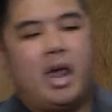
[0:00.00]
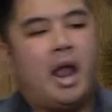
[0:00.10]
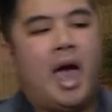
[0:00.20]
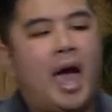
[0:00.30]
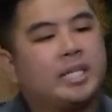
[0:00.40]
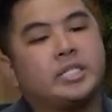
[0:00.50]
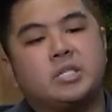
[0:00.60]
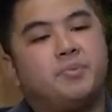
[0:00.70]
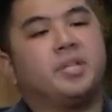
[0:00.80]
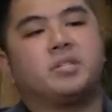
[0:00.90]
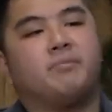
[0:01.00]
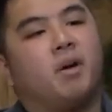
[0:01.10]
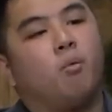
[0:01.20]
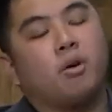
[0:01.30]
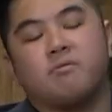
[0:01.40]
had to speak to my
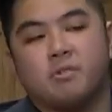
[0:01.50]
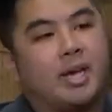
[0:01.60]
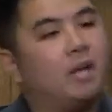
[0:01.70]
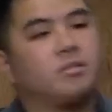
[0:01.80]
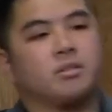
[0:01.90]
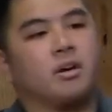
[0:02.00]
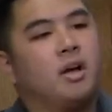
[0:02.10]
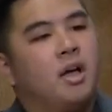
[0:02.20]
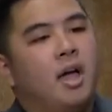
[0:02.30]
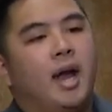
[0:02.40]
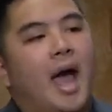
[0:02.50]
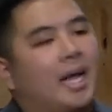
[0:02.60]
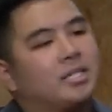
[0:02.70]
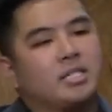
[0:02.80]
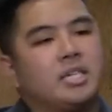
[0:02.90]
wonderful counselor and I had
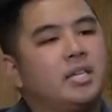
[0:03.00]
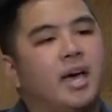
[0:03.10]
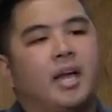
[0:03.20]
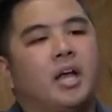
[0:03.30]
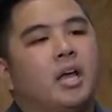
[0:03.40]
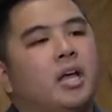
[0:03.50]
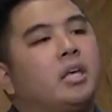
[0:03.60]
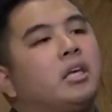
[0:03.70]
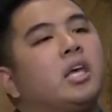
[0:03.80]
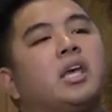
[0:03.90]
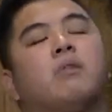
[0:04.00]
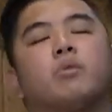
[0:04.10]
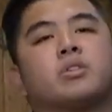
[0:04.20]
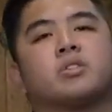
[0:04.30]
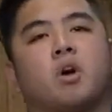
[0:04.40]
to see that he was
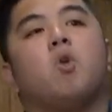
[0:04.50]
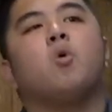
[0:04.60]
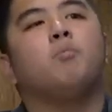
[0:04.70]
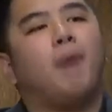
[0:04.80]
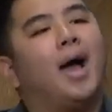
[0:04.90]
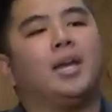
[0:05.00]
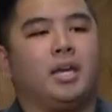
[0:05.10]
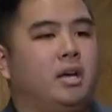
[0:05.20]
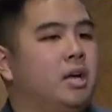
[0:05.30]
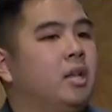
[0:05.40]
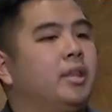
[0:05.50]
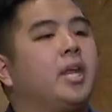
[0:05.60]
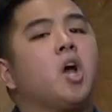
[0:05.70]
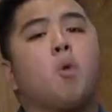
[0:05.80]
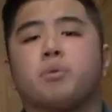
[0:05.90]
so mighty that he
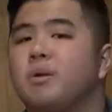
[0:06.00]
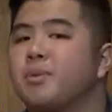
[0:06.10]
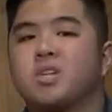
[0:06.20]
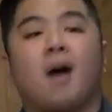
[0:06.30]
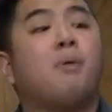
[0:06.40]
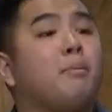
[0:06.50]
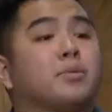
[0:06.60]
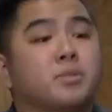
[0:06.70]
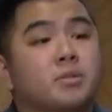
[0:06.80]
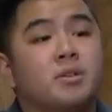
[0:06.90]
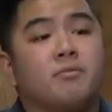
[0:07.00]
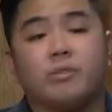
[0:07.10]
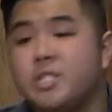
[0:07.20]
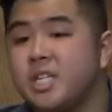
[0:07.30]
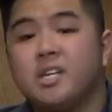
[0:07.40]
opened up a job opportunity for
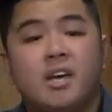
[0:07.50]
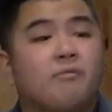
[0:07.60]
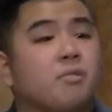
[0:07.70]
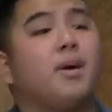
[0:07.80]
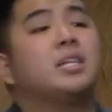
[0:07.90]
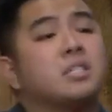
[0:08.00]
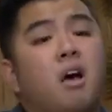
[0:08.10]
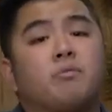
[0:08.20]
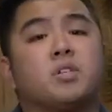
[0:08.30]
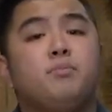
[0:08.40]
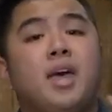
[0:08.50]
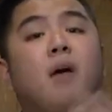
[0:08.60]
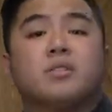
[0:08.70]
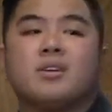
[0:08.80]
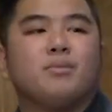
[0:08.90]
Jeannie and for myself to be out in
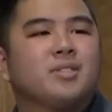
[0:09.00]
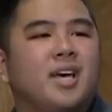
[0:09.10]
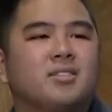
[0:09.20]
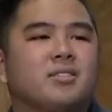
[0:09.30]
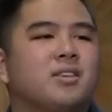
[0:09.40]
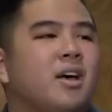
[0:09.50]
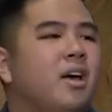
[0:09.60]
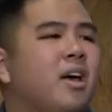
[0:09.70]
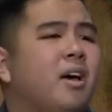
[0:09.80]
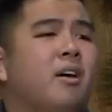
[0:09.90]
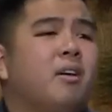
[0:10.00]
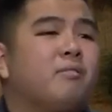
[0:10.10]
Temple, Texas, for